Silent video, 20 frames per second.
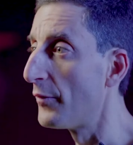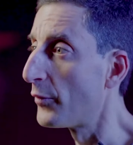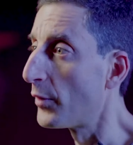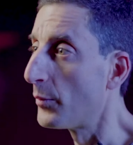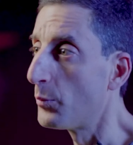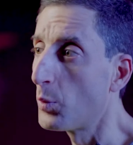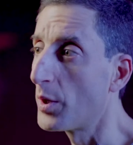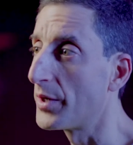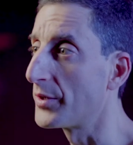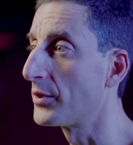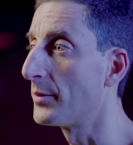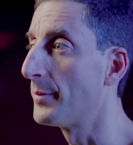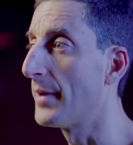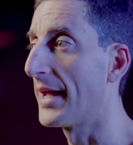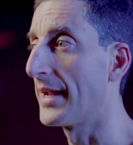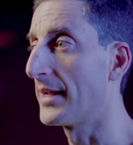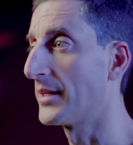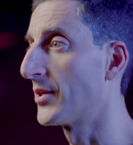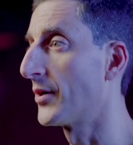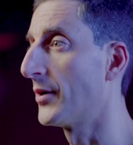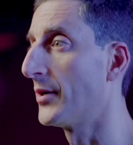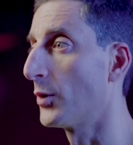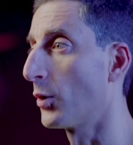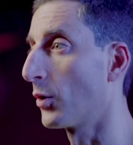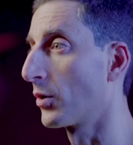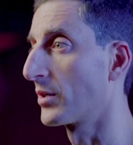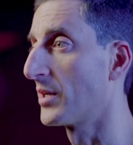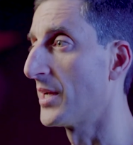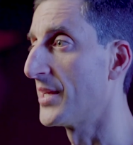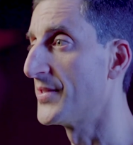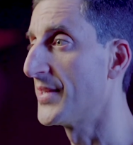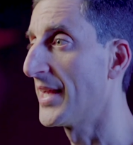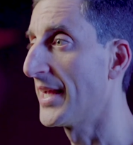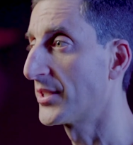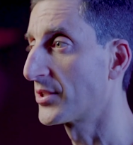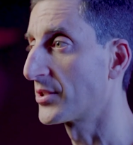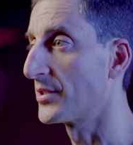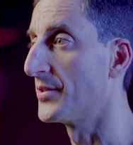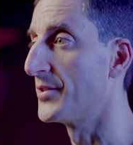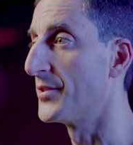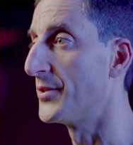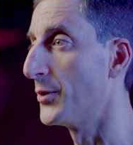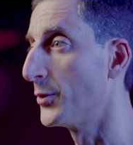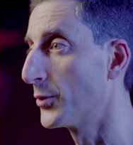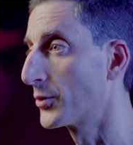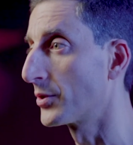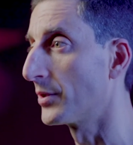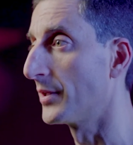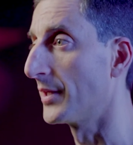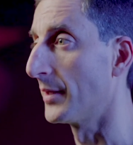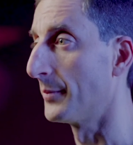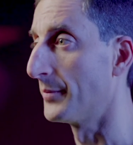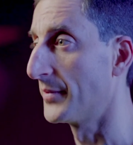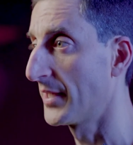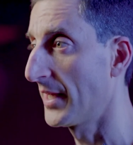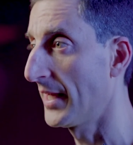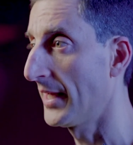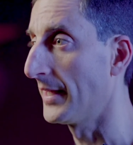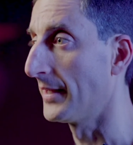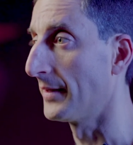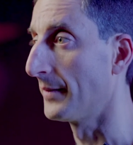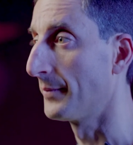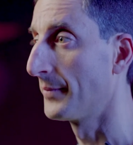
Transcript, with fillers: from what humanitarian organizations usually obtain,